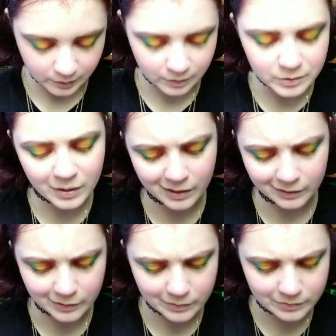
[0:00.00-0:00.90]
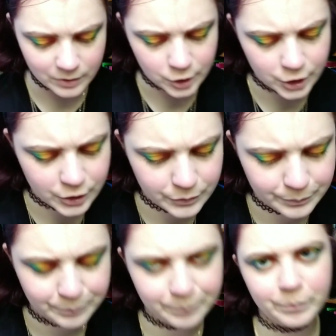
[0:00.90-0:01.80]
I'll do eyeliner first.
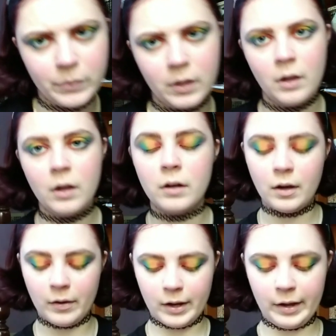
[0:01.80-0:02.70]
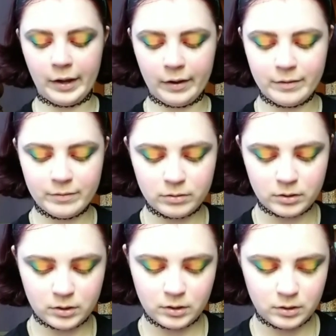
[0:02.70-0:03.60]
Now I have
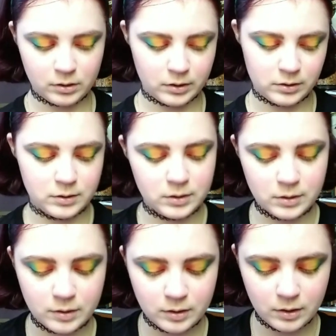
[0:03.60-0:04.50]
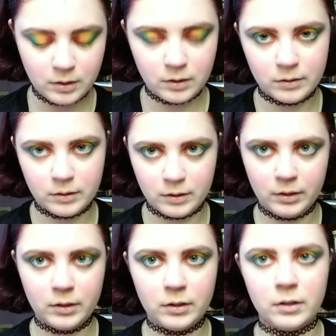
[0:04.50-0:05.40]
an idea.
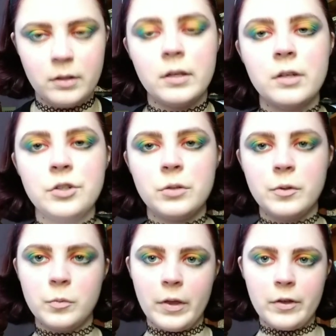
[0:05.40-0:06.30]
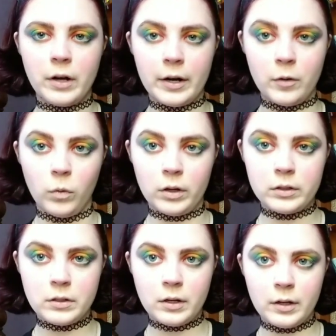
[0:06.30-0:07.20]
The issue is whether or not it
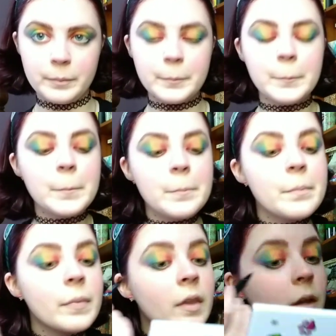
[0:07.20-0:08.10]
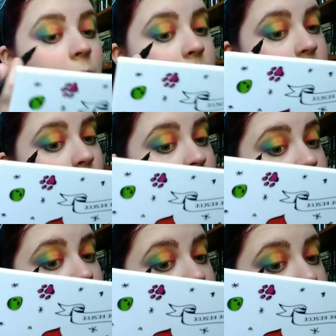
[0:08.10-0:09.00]
works or not, so we'll
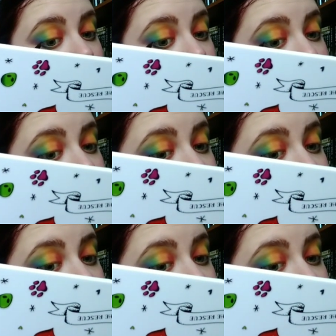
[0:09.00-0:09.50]
find out.